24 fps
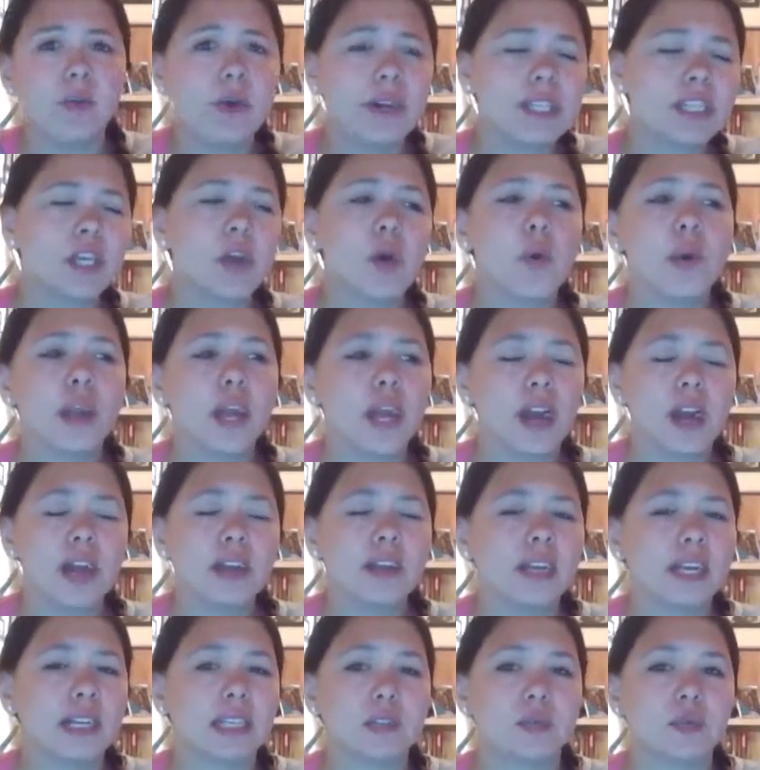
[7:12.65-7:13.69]
what's going
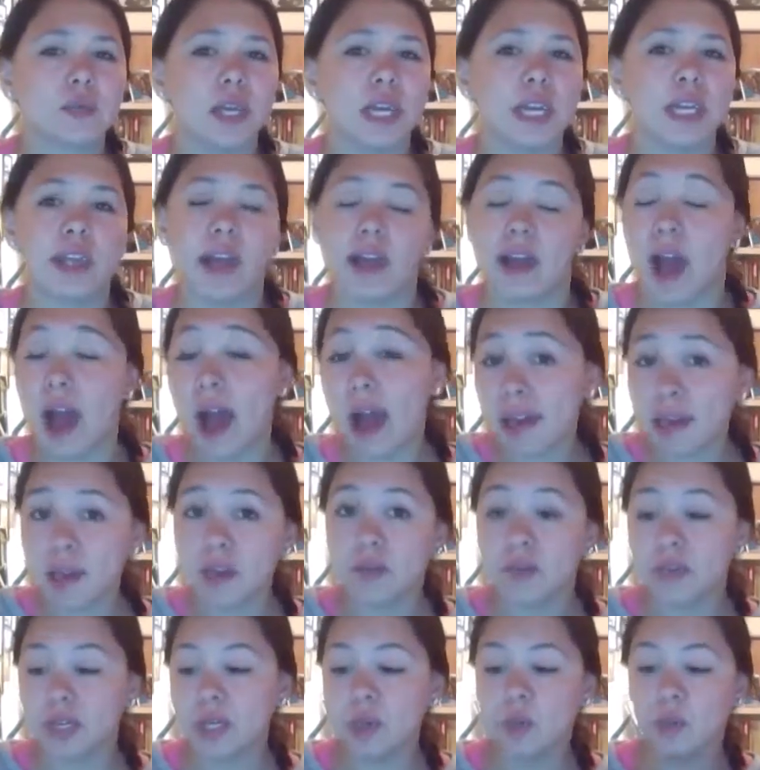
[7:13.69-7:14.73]
on next week? Like I
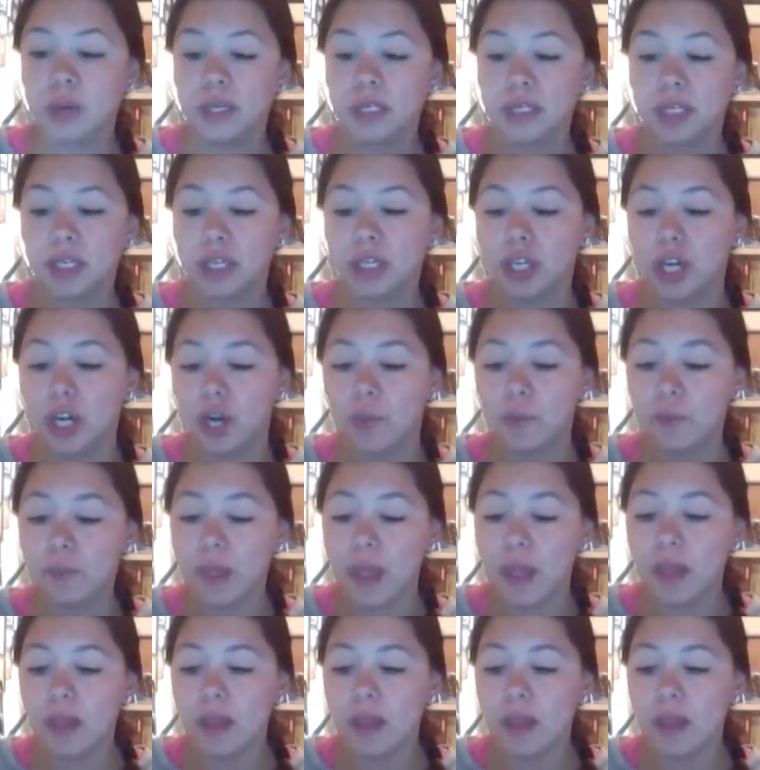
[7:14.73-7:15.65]
already want to know.